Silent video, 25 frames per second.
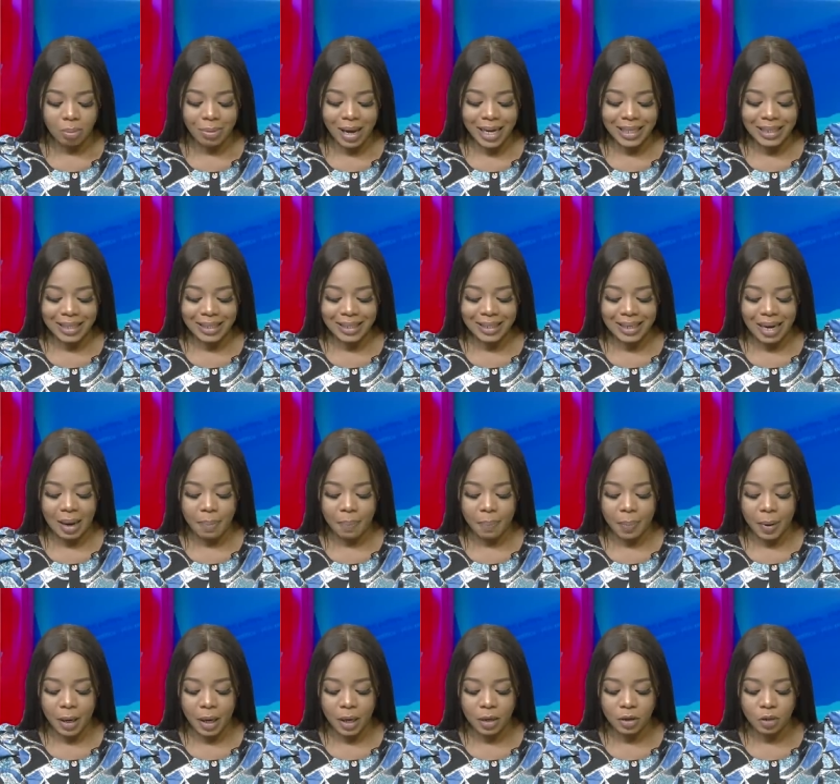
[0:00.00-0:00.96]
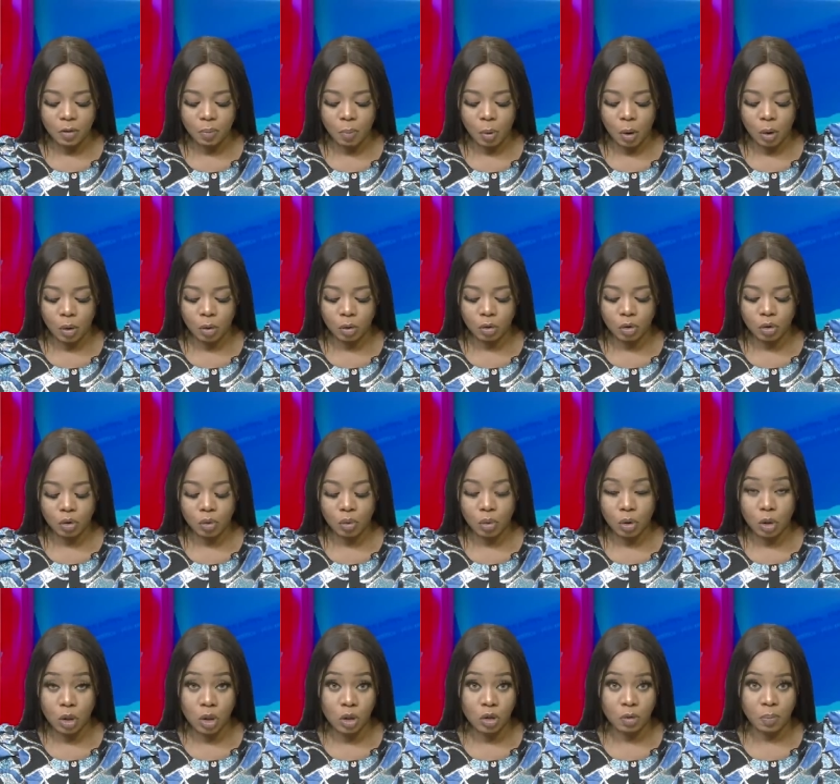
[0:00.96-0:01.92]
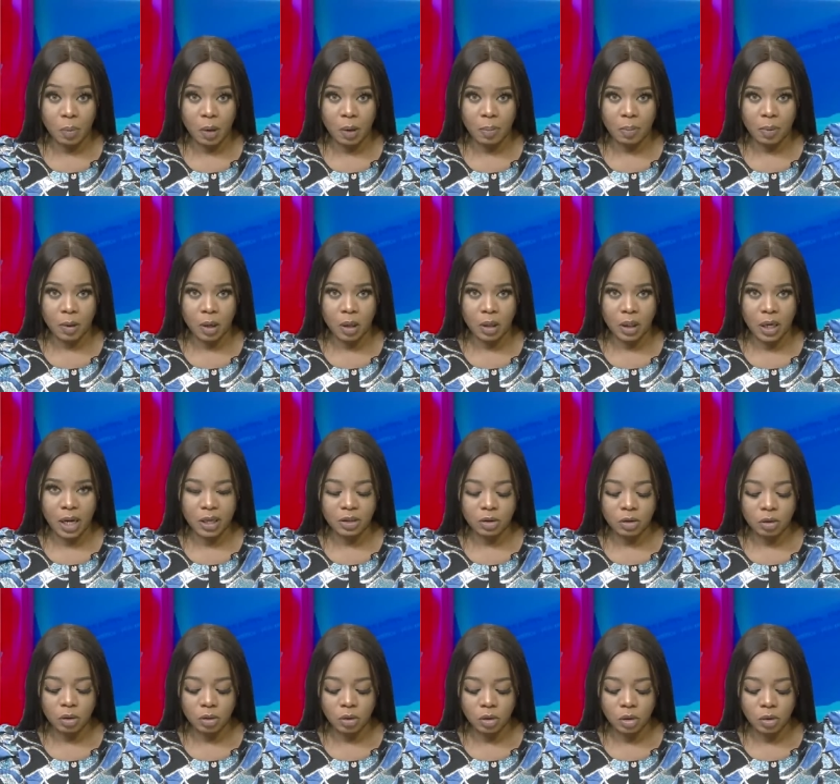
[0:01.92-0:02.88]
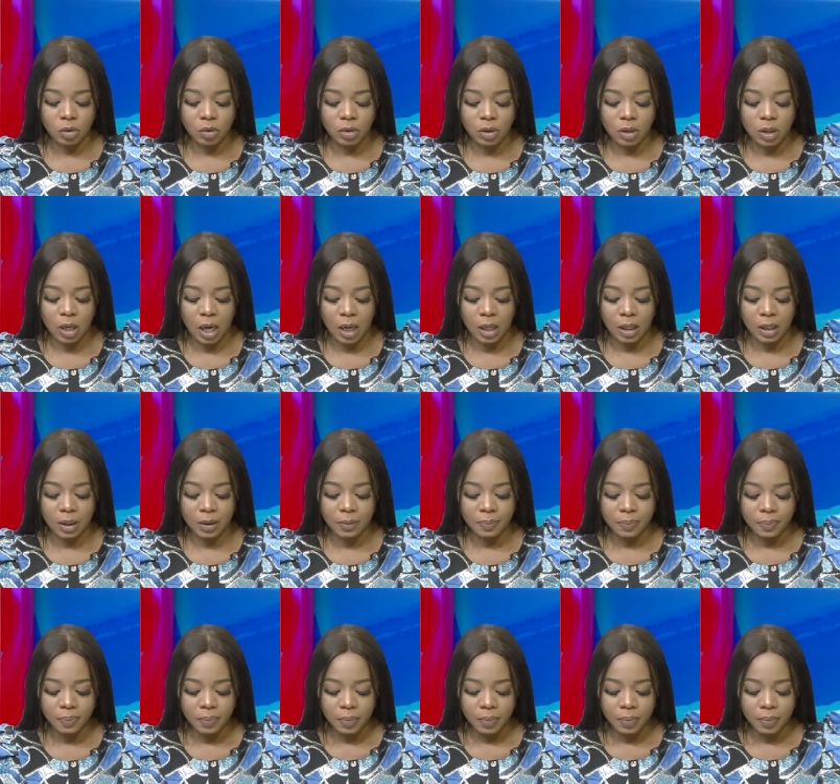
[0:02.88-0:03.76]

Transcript: Martin Zappe, spoke to a newspaper, National News Daily,